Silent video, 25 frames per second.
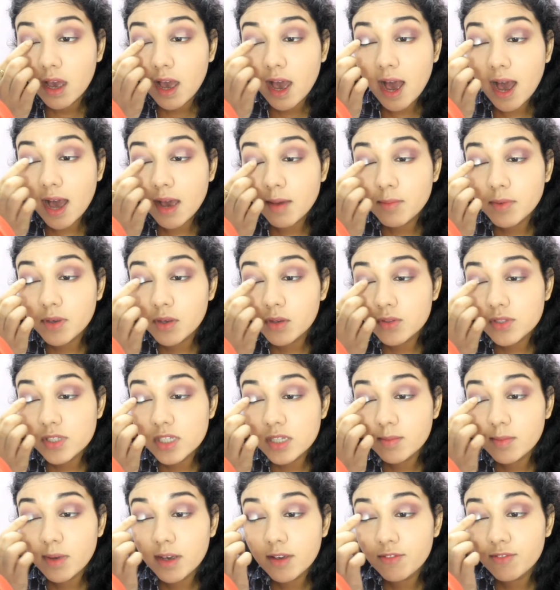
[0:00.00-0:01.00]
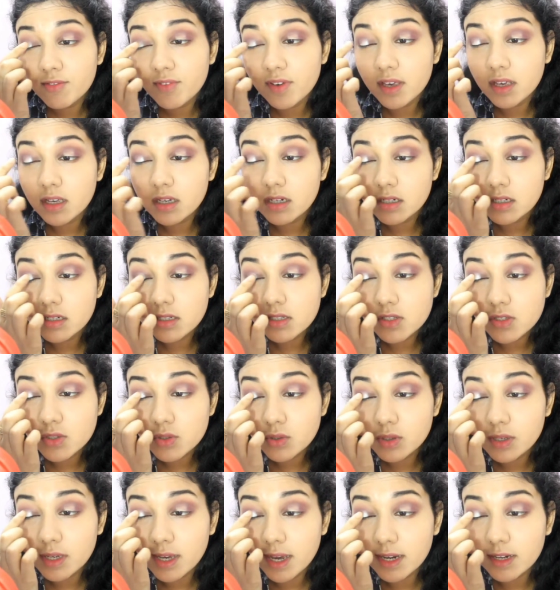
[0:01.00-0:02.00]
I'm using my fingers
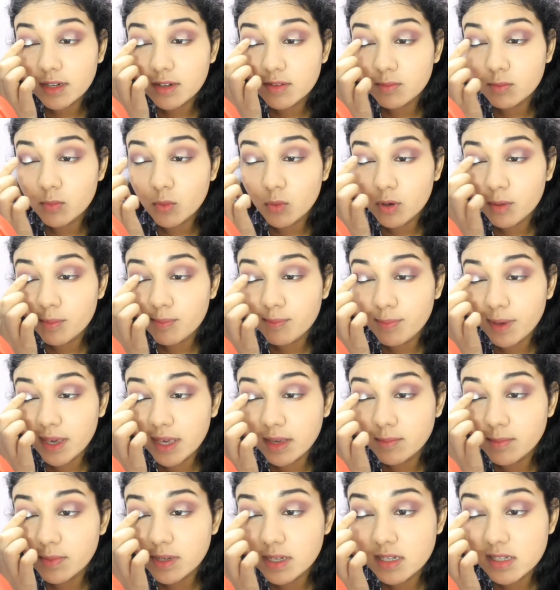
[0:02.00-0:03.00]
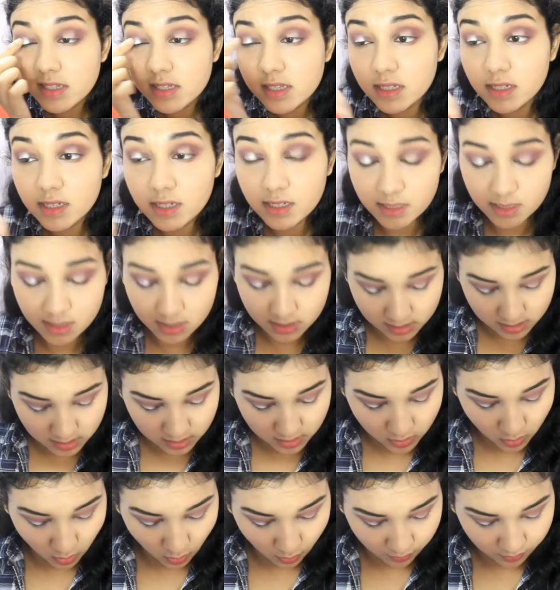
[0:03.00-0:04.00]
to get more pigments in it. This
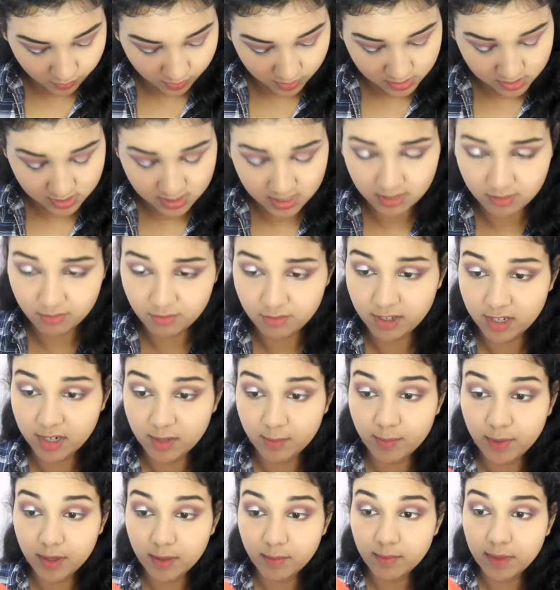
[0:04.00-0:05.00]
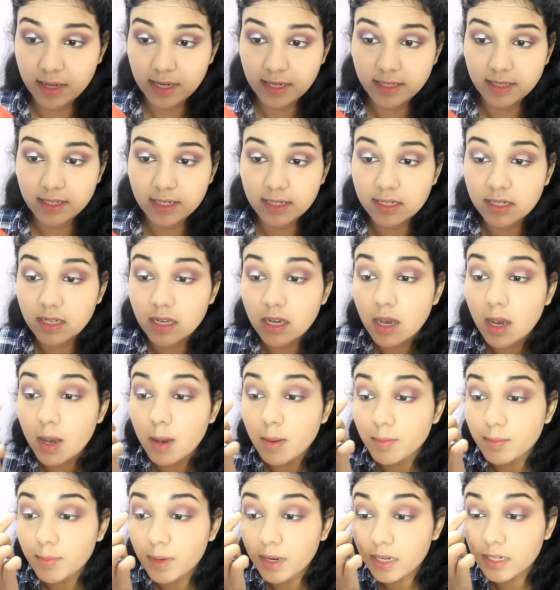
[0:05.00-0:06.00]
is obviously very pigmented,
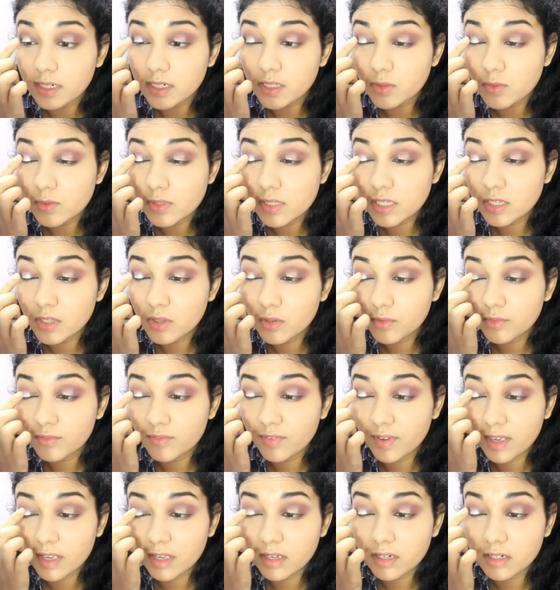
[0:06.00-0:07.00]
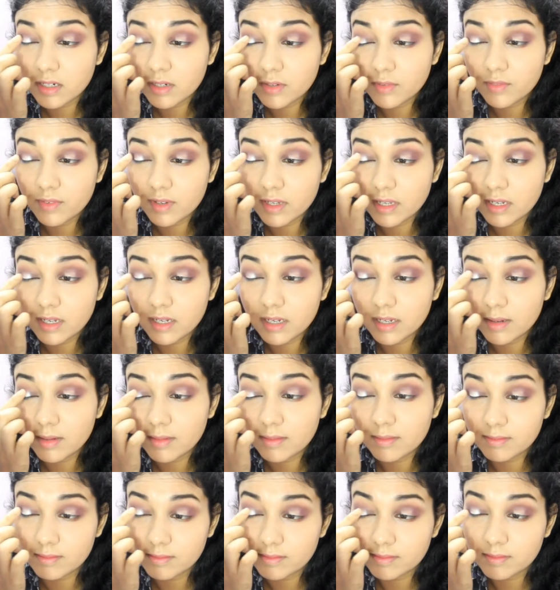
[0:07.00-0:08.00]
but using your finger will
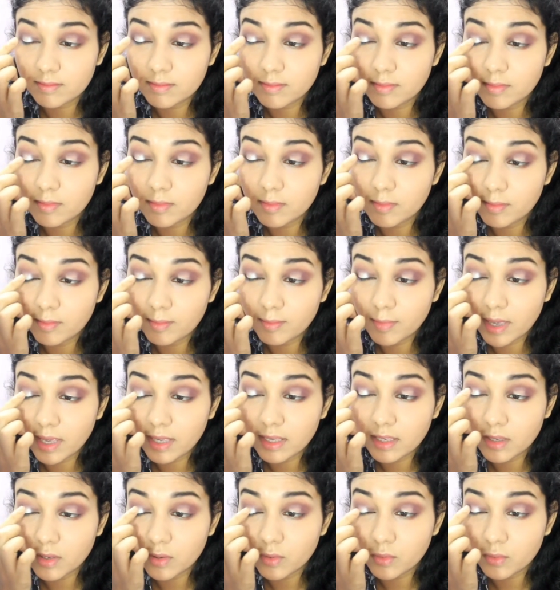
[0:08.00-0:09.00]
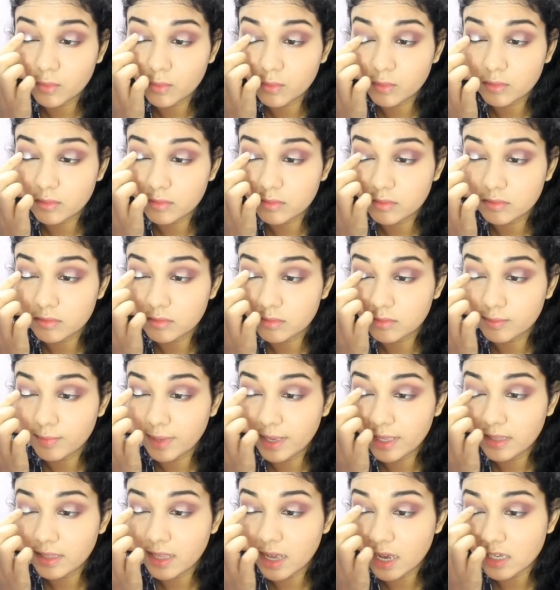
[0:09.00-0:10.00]
make you
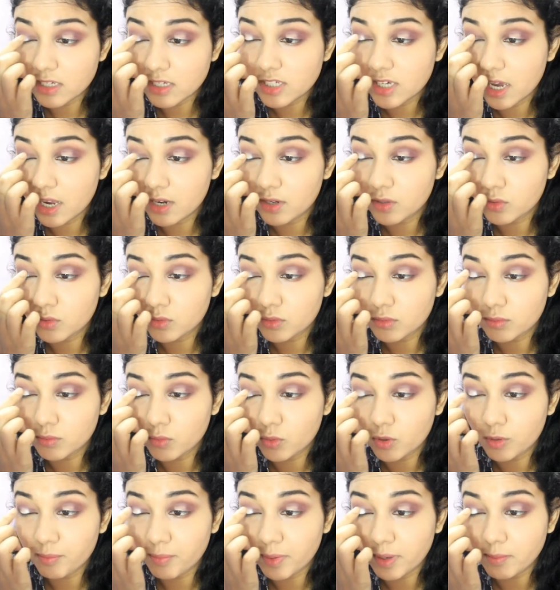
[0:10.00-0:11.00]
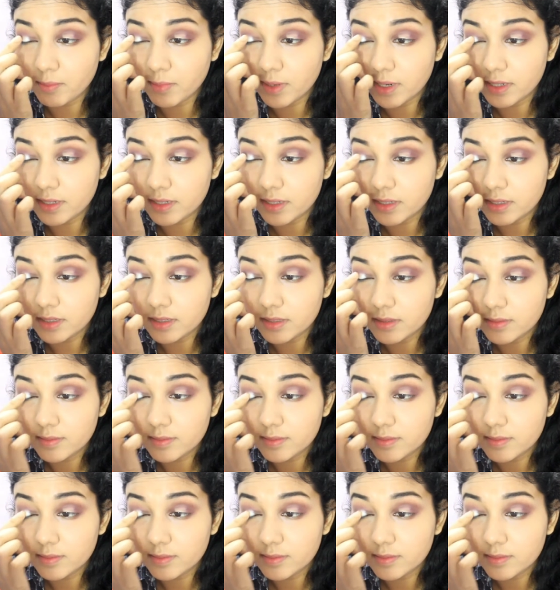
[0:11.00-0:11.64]
make the eyeshadow more pigmented.